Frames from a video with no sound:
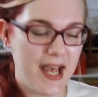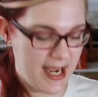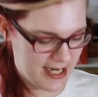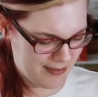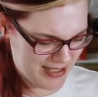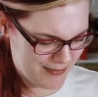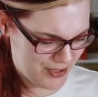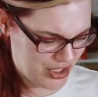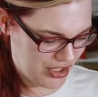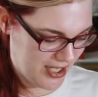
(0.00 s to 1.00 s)
and I'm like,
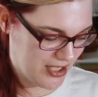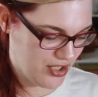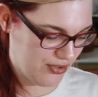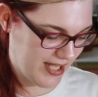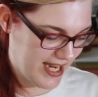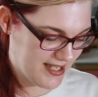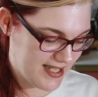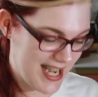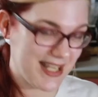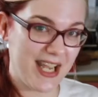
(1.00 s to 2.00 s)
psh, I can do lace,
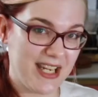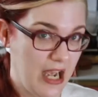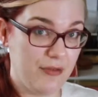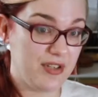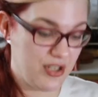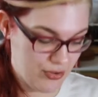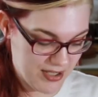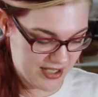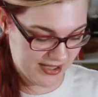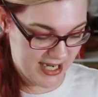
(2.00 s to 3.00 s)
and like I was doing
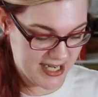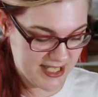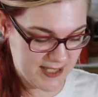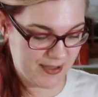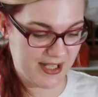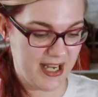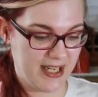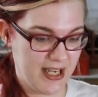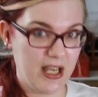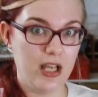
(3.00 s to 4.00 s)
the lace, but like
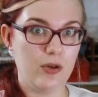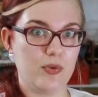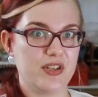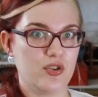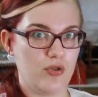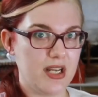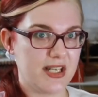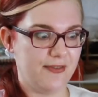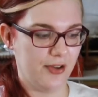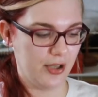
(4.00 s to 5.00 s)
it was
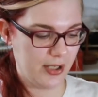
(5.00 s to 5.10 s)
stressful.